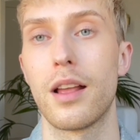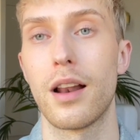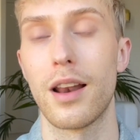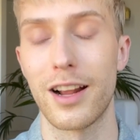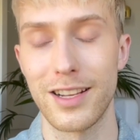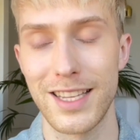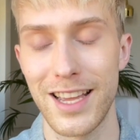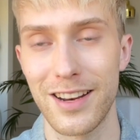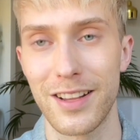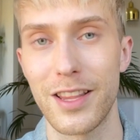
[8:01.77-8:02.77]
like I
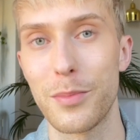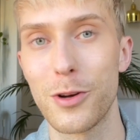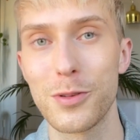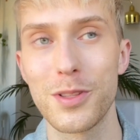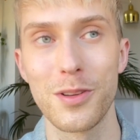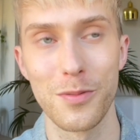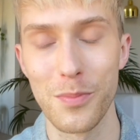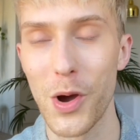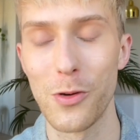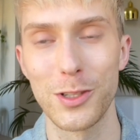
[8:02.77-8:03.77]
said, the most,
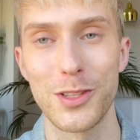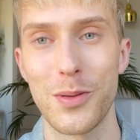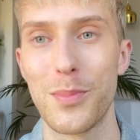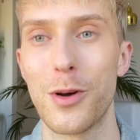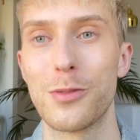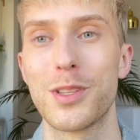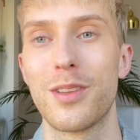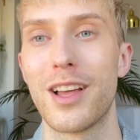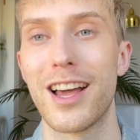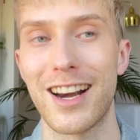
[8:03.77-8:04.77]
most, most
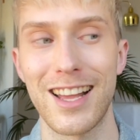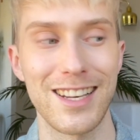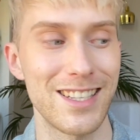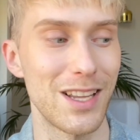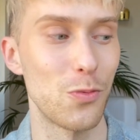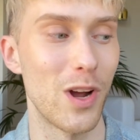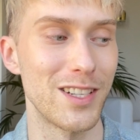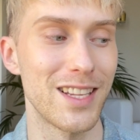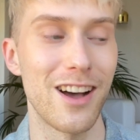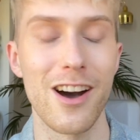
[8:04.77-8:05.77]
realistic
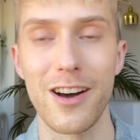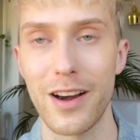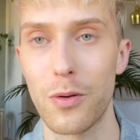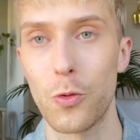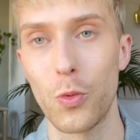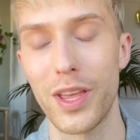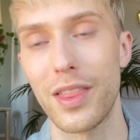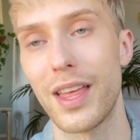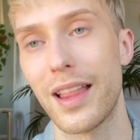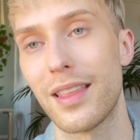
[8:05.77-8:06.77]
ones are with
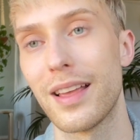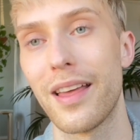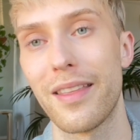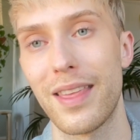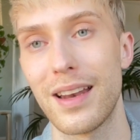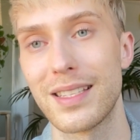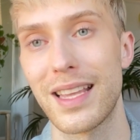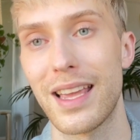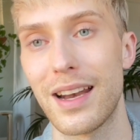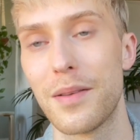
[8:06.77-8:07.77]
that thin
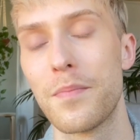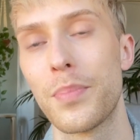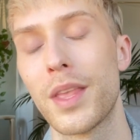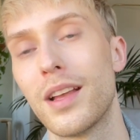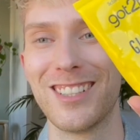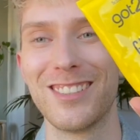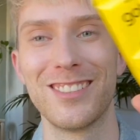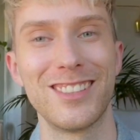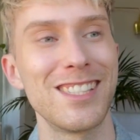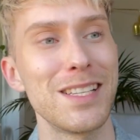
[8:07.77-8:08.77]
skin.
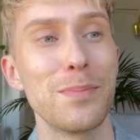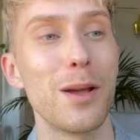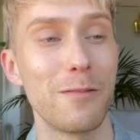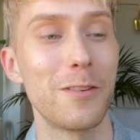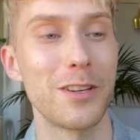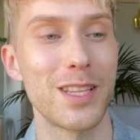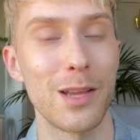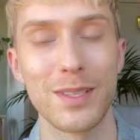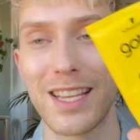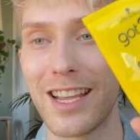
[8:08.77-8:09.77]
This is my first time
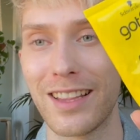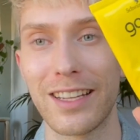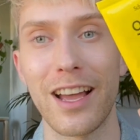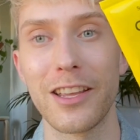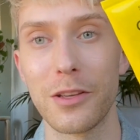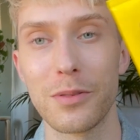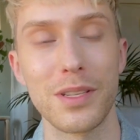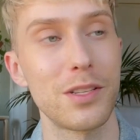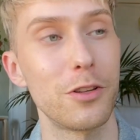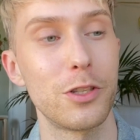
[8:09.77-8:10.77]
saying that I use this
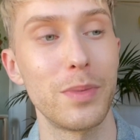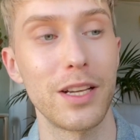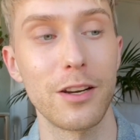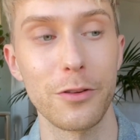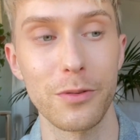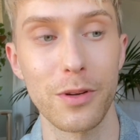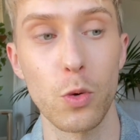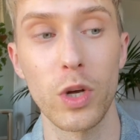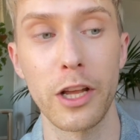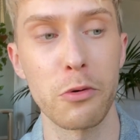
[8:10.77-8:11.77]
Got2b Glued,
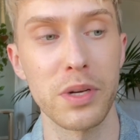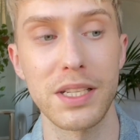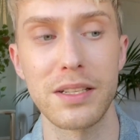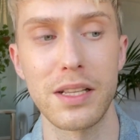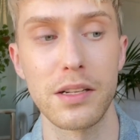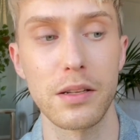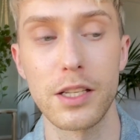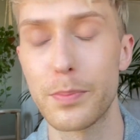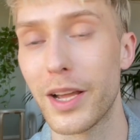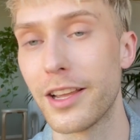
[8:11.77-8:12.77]
weather resistant
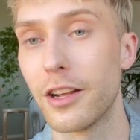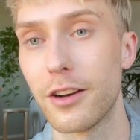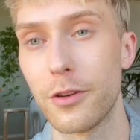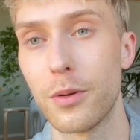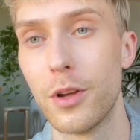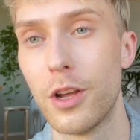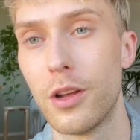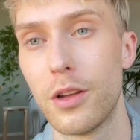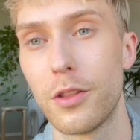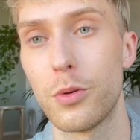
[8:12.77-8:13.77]
spiking glue
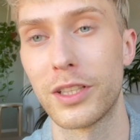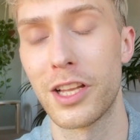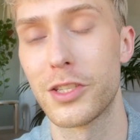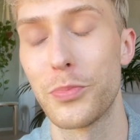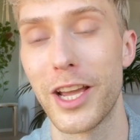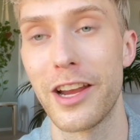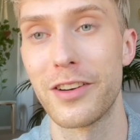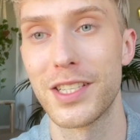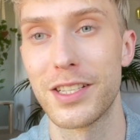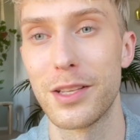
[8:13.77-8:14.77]
to attach my hair
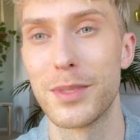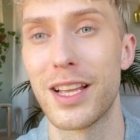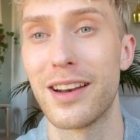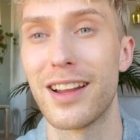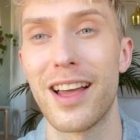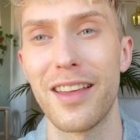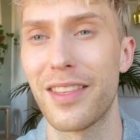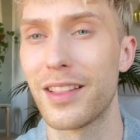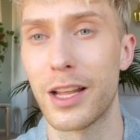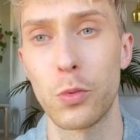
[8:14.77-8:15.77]
systems and I
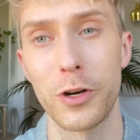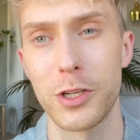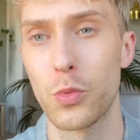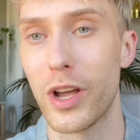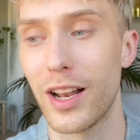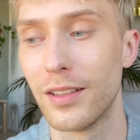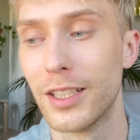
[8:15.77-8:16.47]
think that works well.